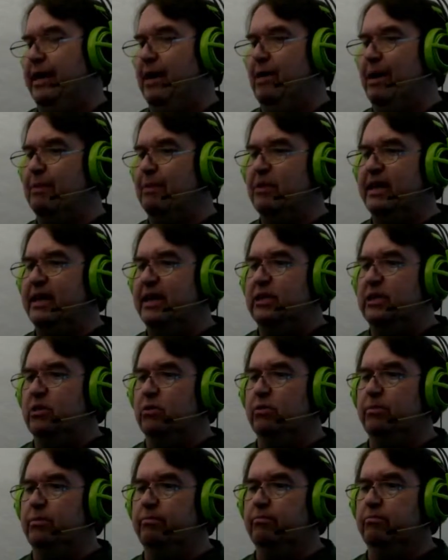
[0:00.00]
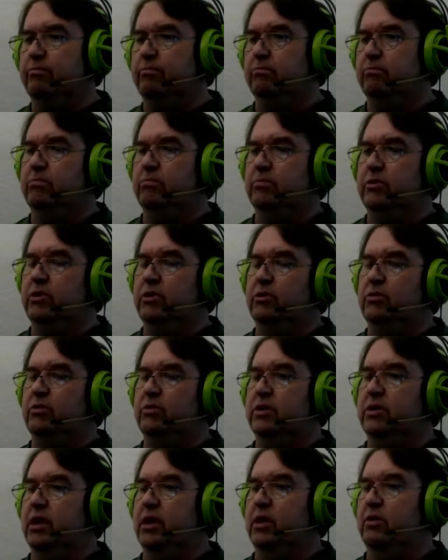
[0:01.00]
Now I'm going to do
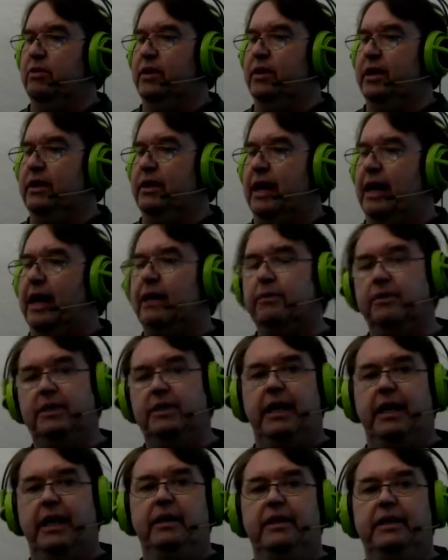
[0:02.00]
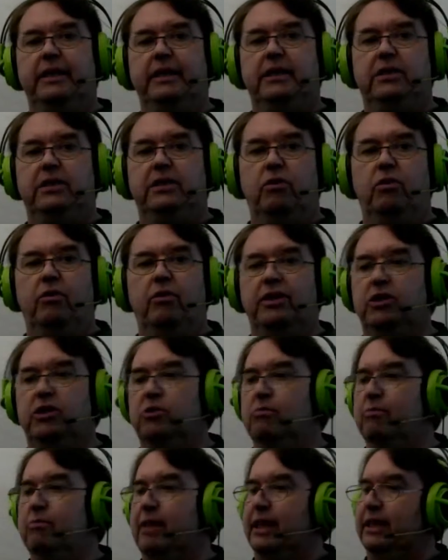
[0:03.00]
so that I tell this story
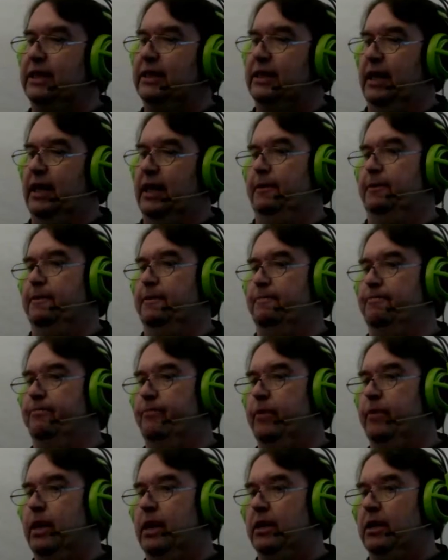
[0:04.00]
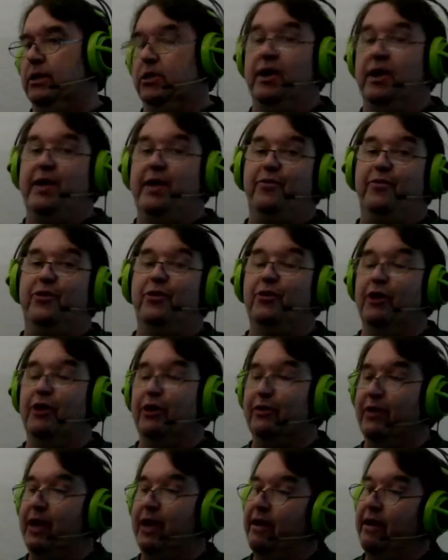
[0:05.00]
to my son. So if you're
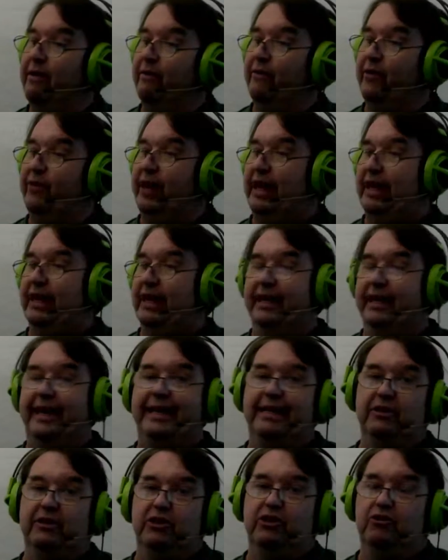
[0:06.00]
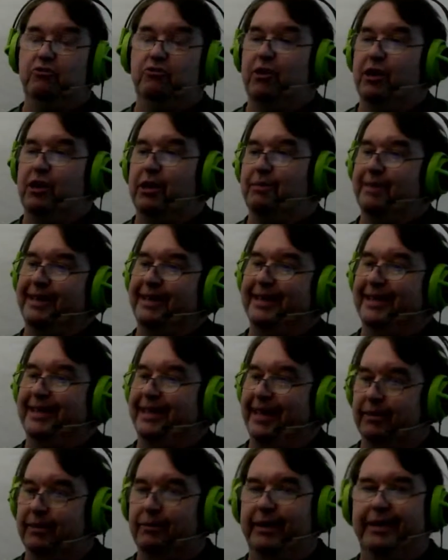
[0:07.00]
not feeling like you are my
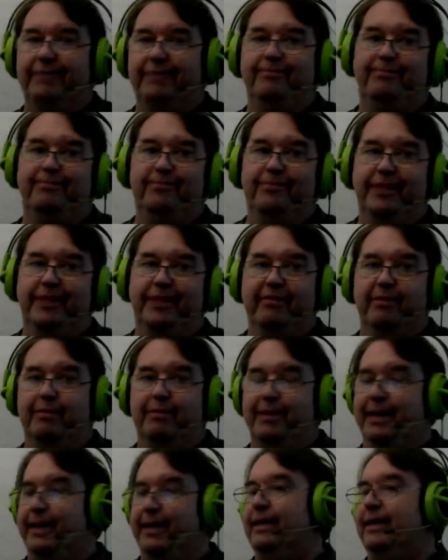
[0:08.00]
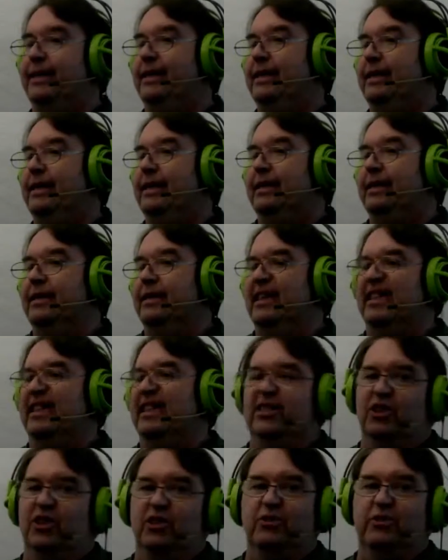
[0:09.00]
son, well, never mind.
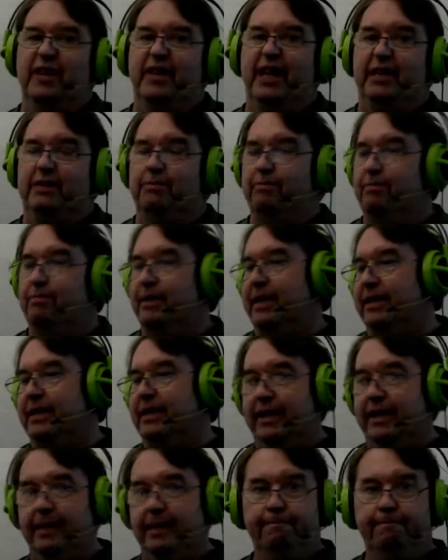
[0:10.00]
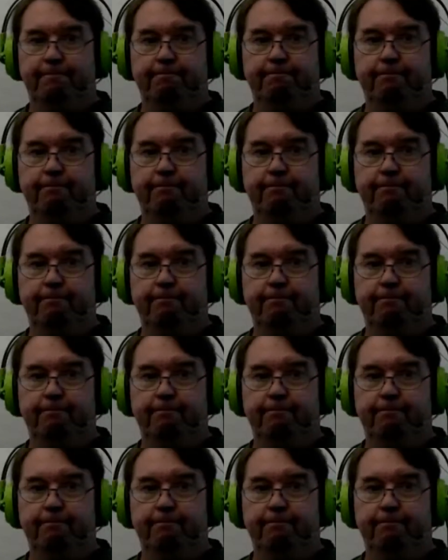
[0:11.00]
It's not that big deal.